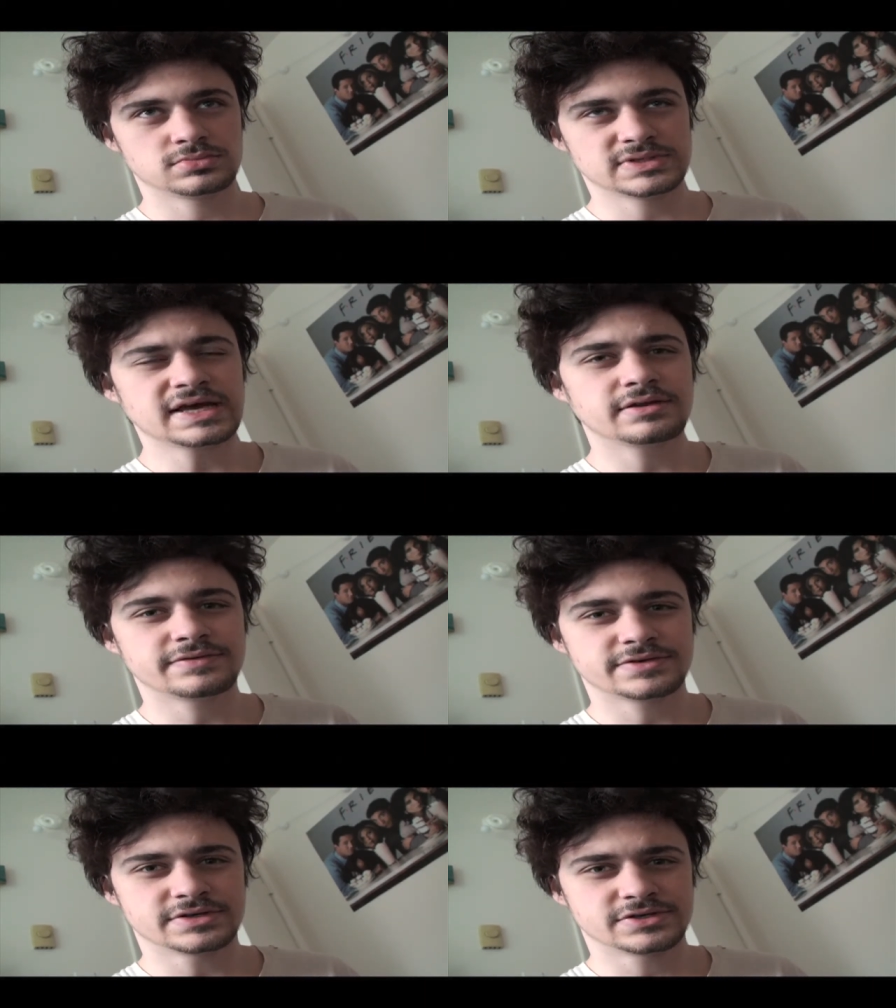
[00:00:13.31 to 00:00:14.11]

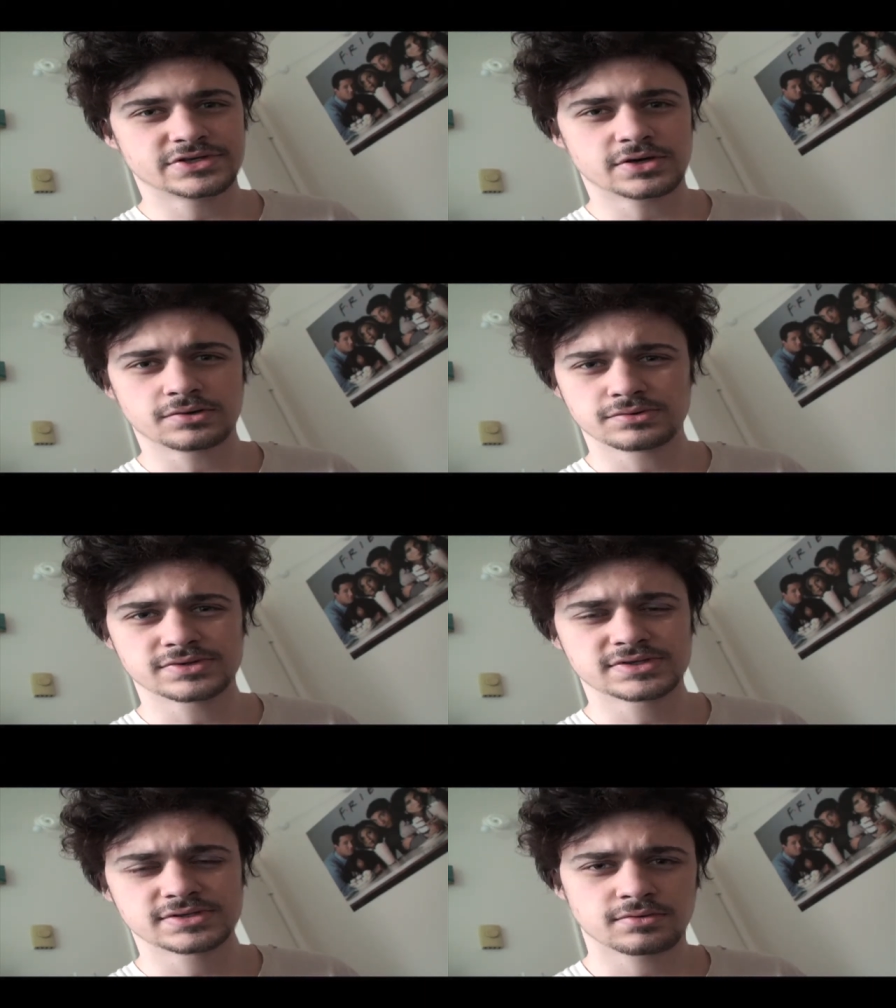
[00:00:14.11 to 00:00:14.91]
television
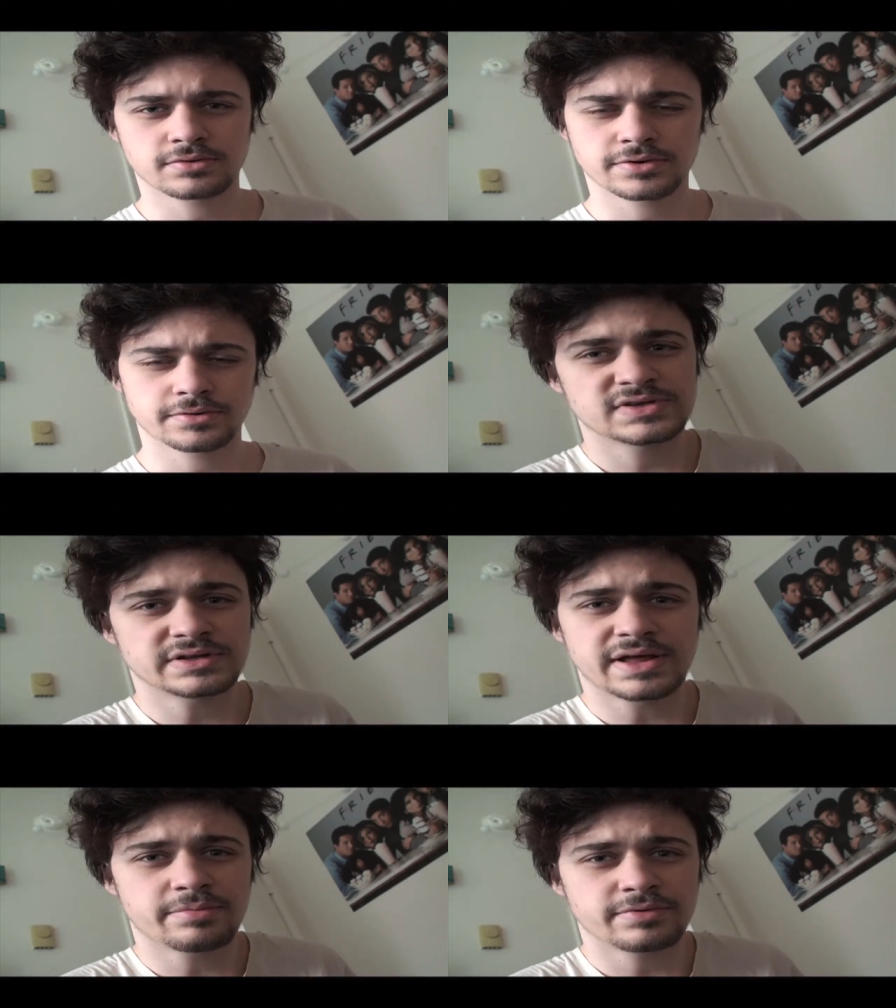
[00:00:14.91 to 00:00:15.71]
shows or
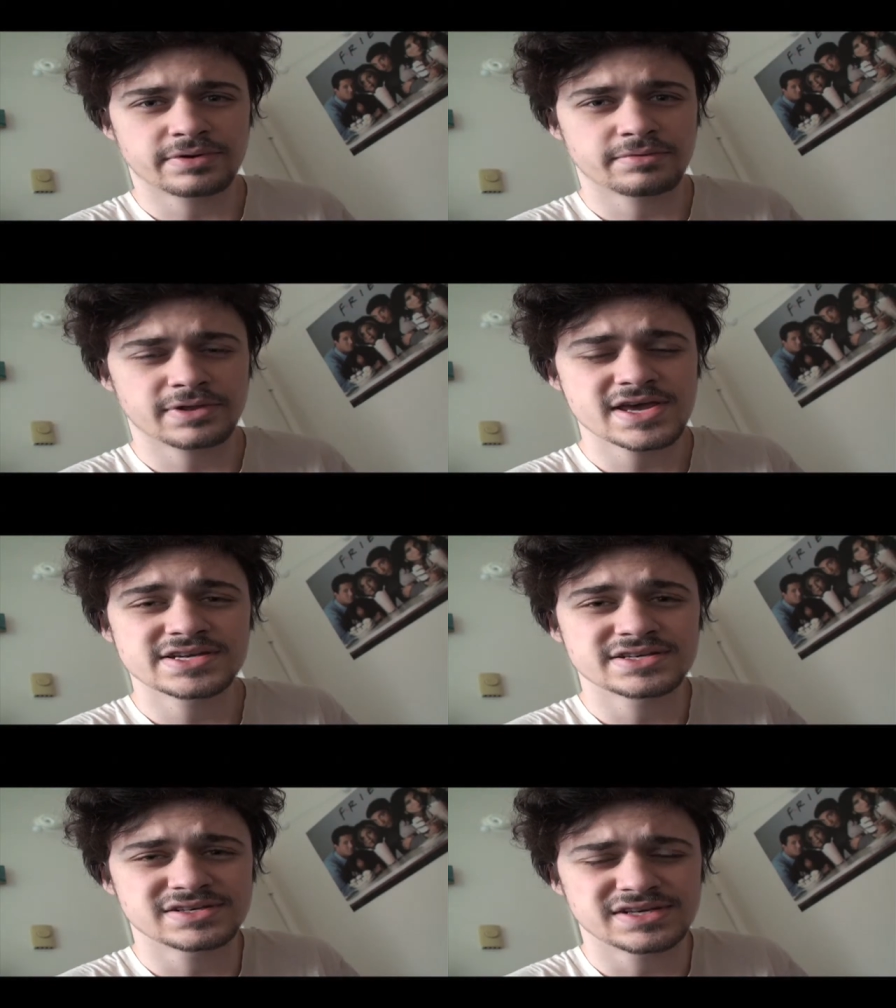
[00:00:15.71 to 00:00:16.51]
celebrity
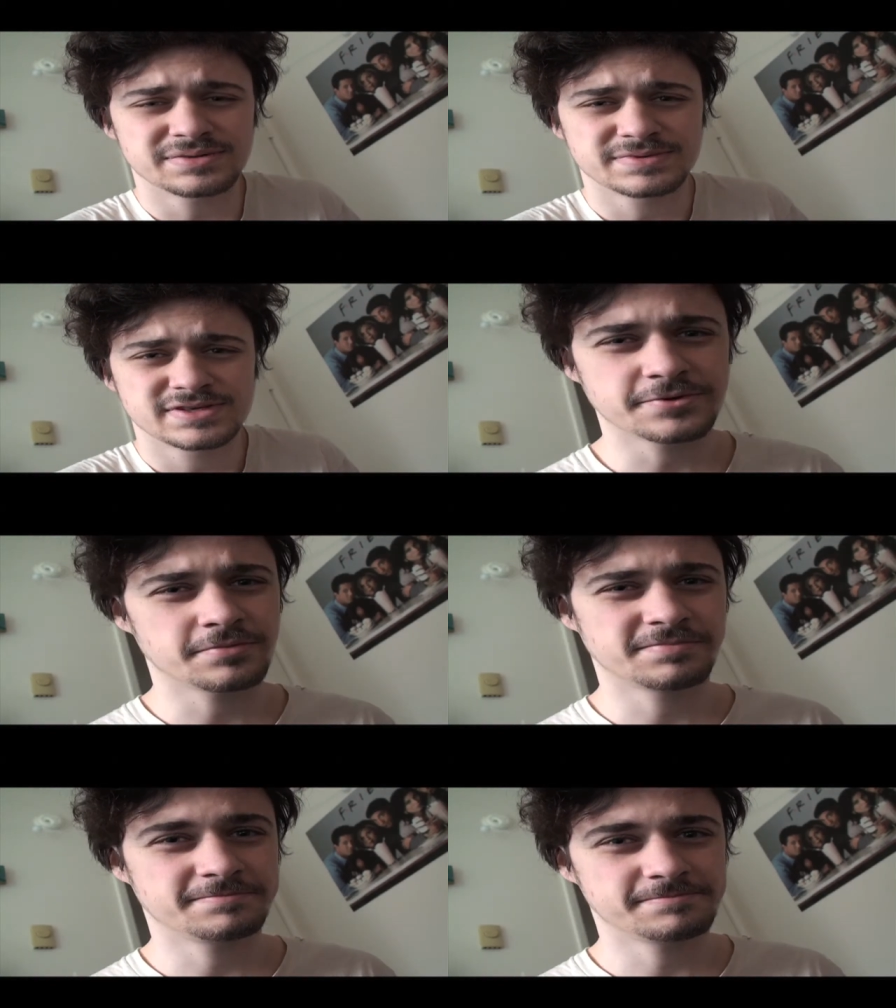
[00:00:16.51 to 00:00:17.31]
relationships
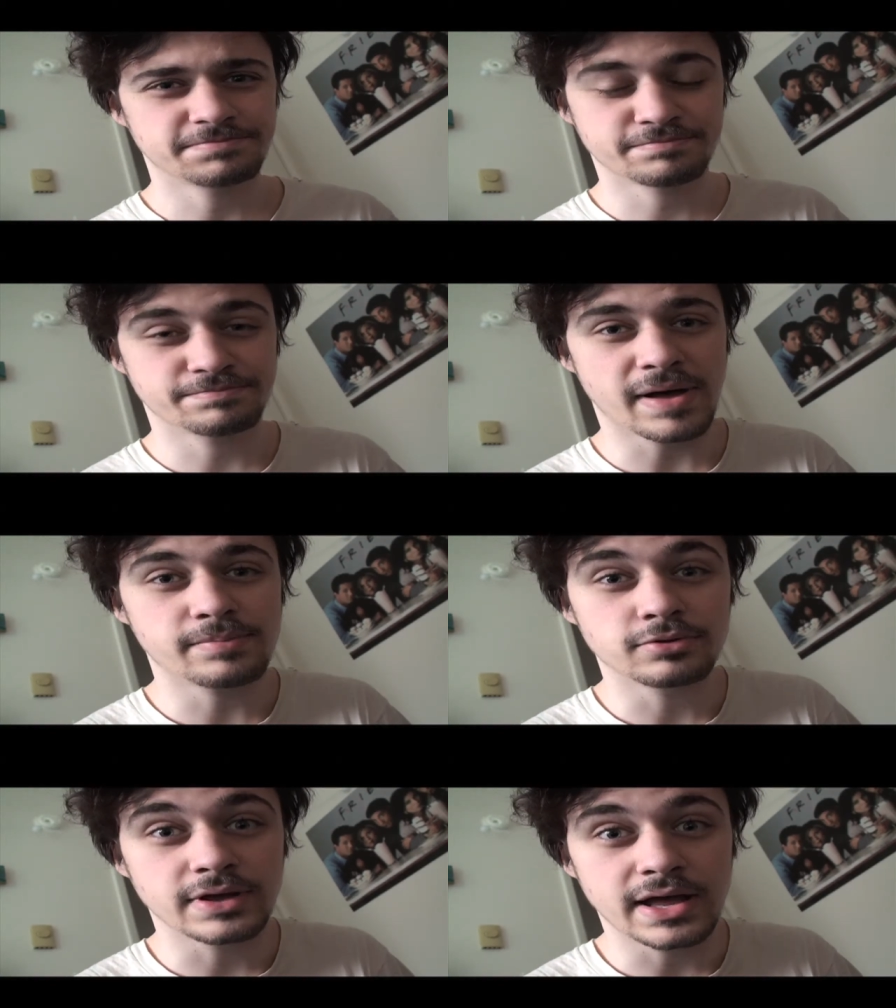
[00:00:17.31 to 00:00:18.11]
or
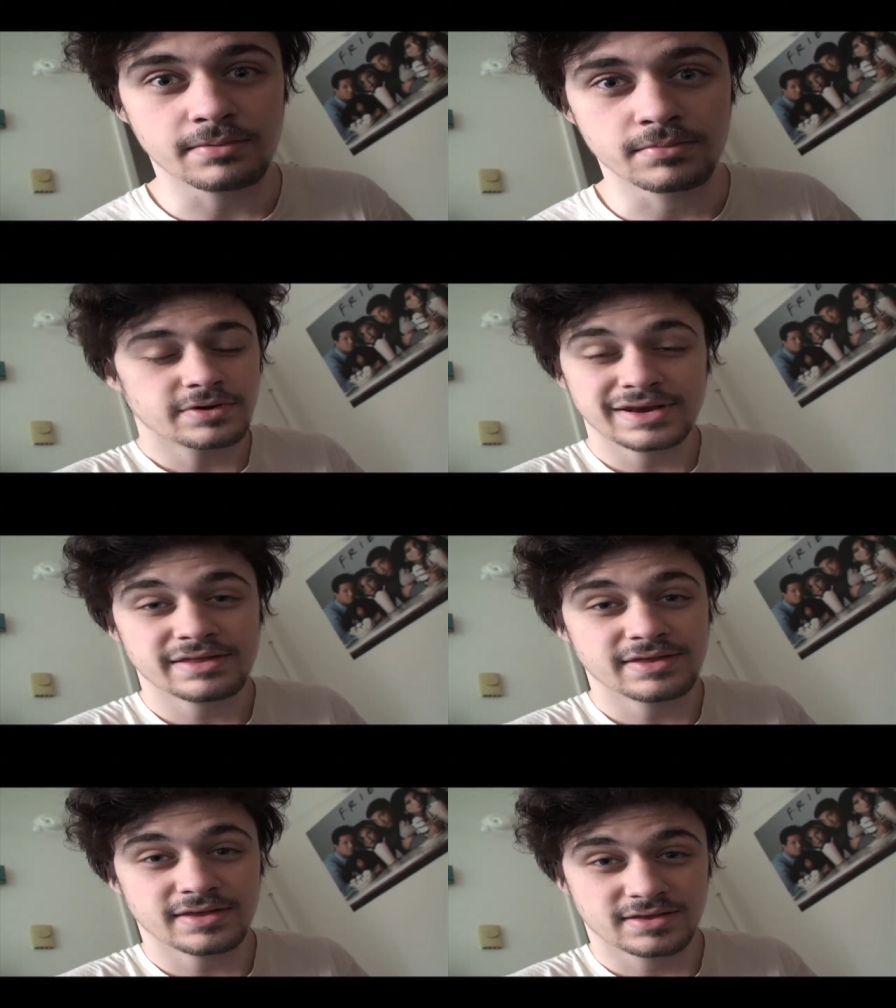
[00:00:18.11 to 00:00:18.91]
bubblegum or
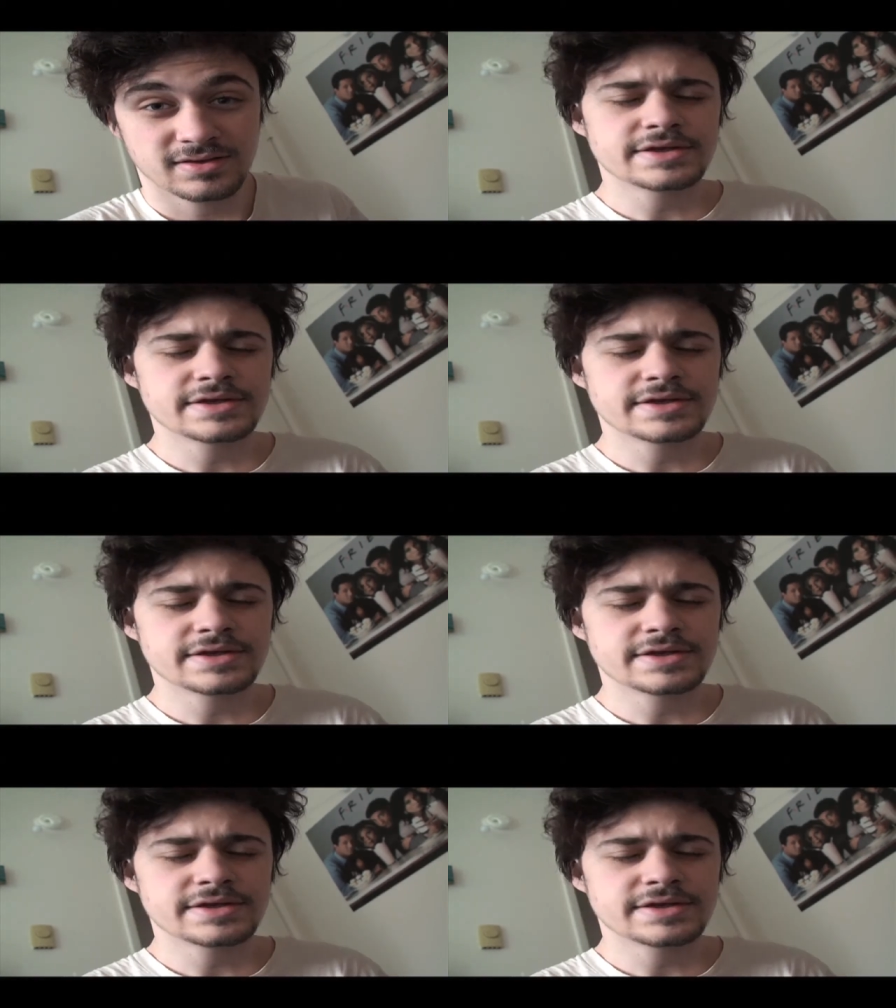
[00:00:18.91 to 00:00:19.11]
anything.